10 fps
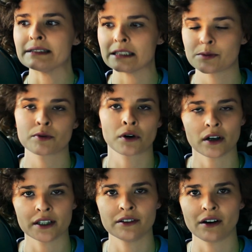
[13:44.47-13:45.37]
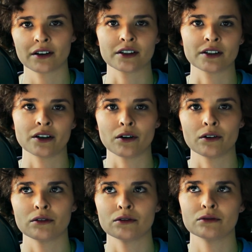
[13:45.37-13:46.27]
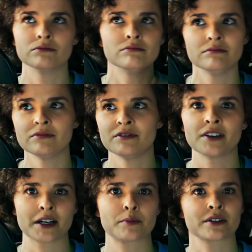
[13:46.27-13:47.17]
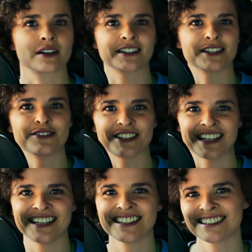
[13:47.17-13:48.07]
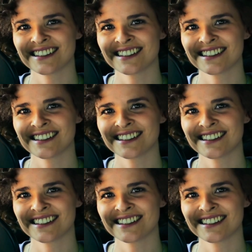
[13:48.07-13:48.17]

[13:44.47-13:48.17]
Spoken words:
it's probably not going to go very productively,